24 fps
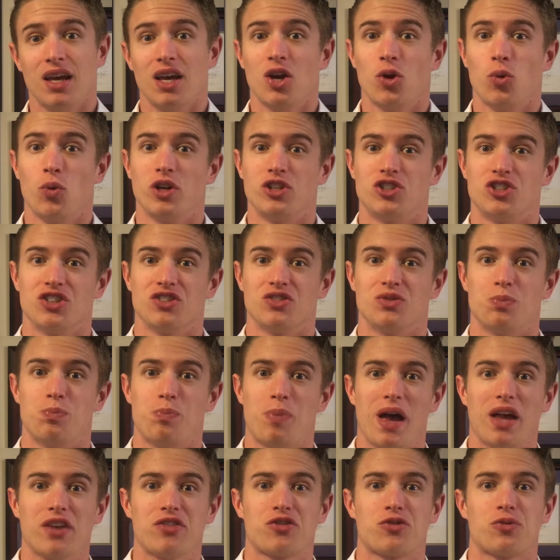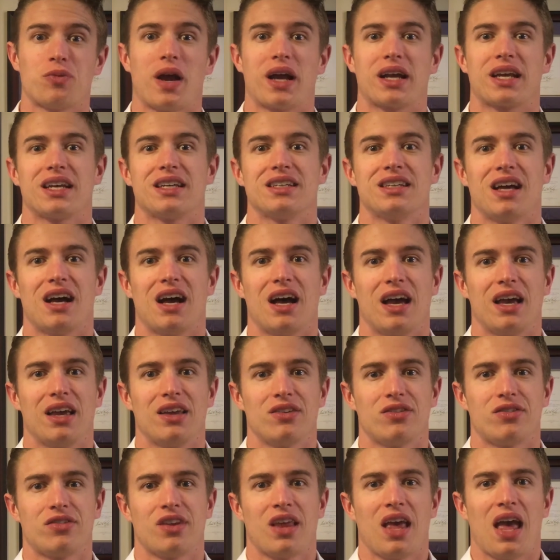which is best
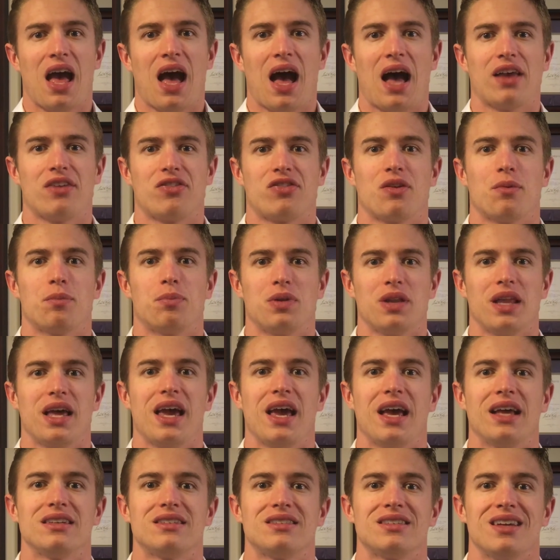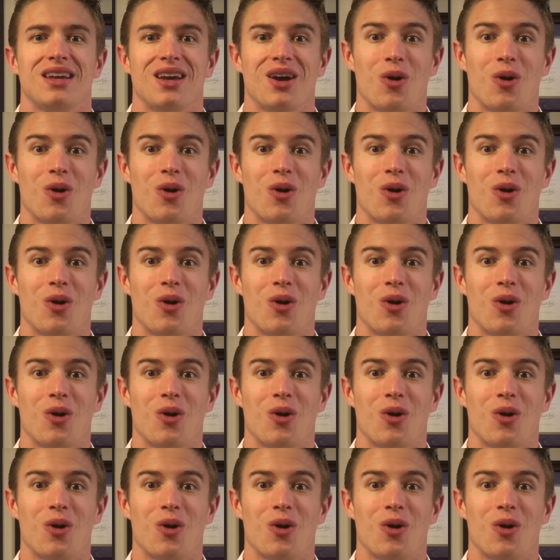recognized as the plant